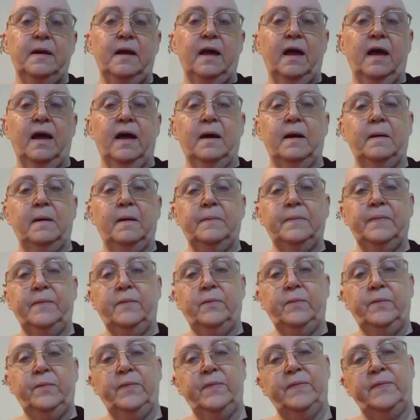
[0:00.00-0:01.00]
Uh,
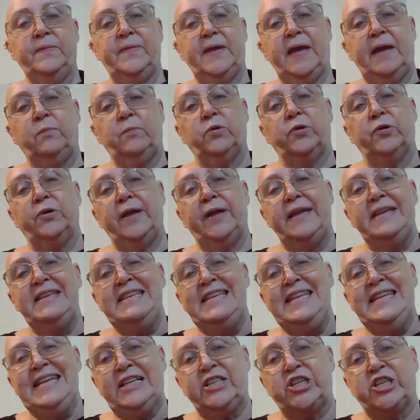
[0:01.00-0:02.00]
They were
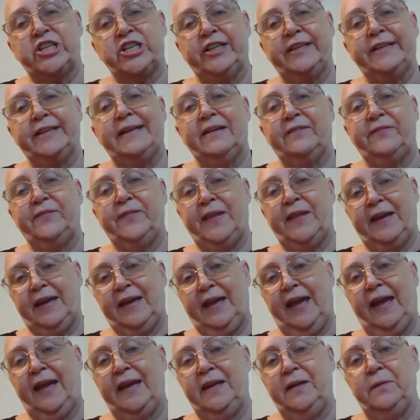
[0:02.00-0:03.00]
initially, if they
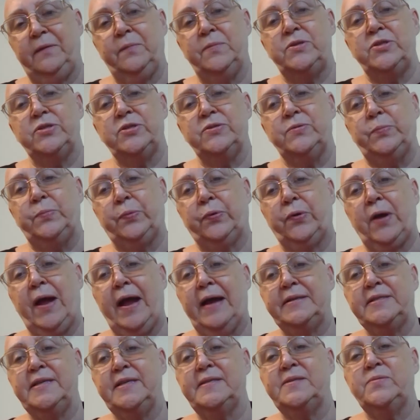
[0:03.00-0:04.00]
came to
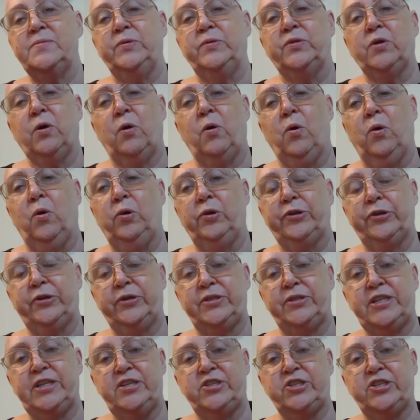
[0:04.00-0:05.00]
practice with the older
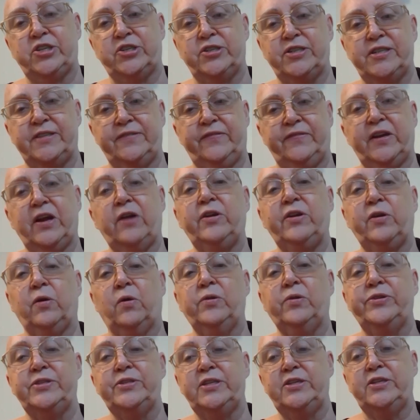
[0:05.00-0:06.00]
teachers, very
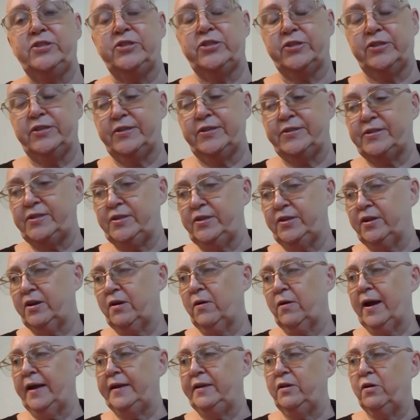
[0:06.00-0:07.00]
old teachers, you
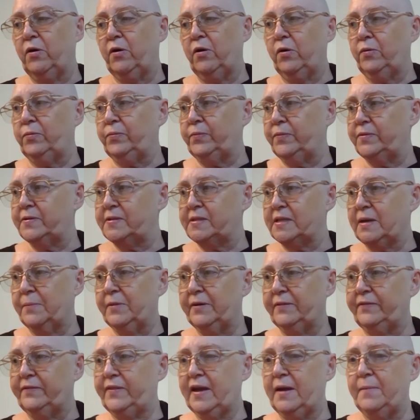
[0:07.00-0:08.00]
know, I know some
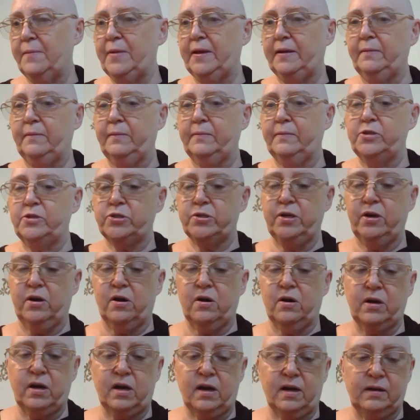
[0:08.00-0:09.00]
of them in Sri
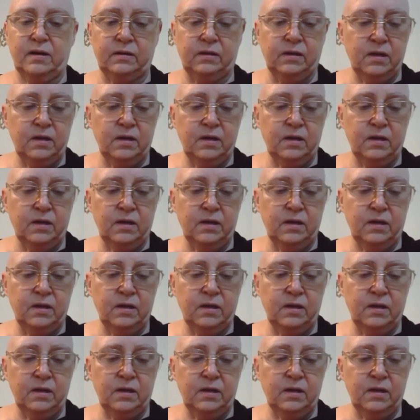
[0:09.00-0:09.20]
Lanka,